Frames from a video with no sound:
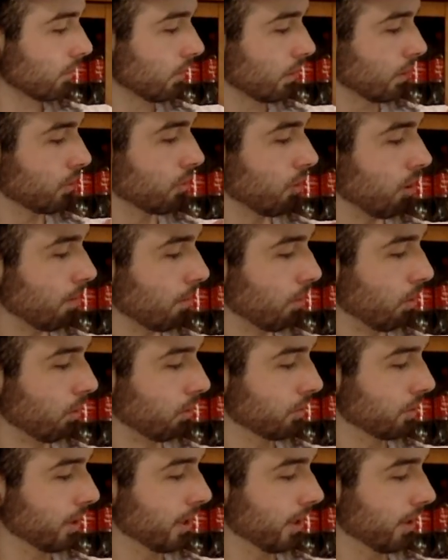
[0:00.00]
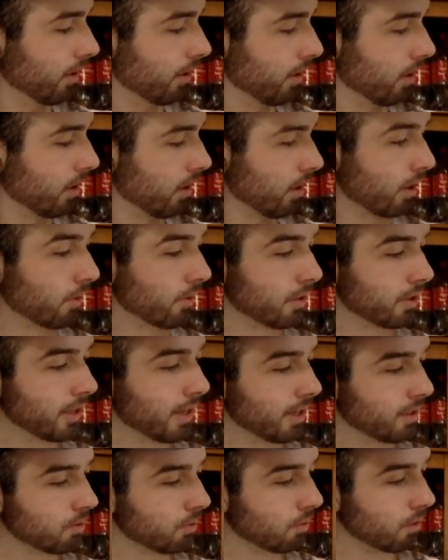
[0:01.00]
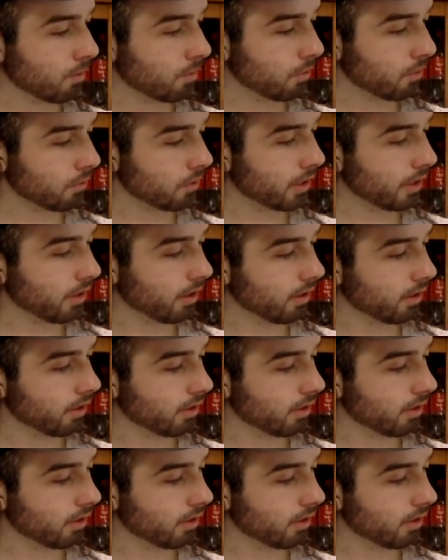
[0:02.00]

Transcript: So our moles here are going to cancel with our moles here.